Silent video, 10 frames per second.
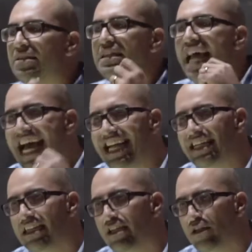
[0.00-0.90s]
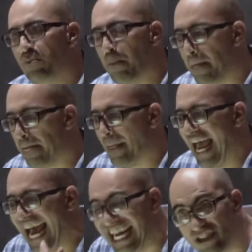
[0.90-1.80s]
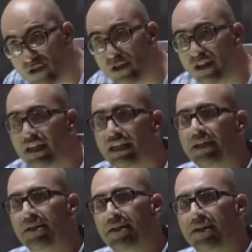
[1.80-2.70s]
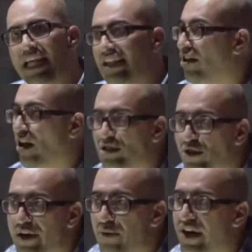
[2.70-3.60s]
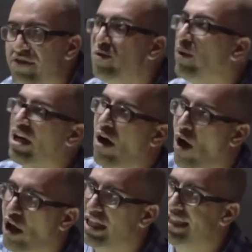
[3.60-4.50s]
That hassle, that luxury, whatever you want to call